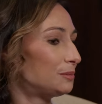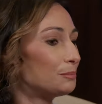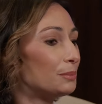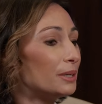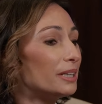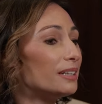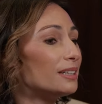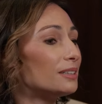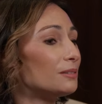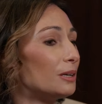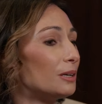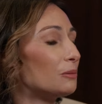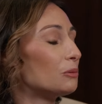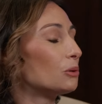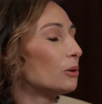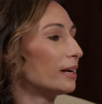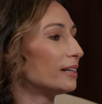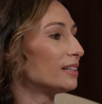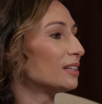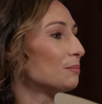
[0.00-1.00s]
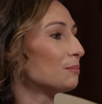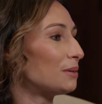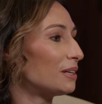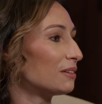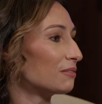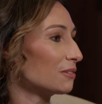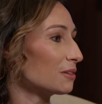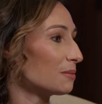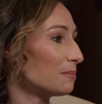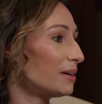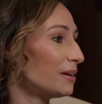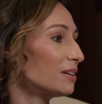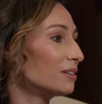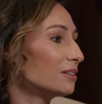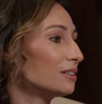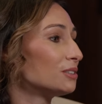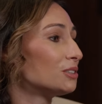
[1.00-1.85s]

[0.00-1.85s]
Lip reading: but it will end up being for the better.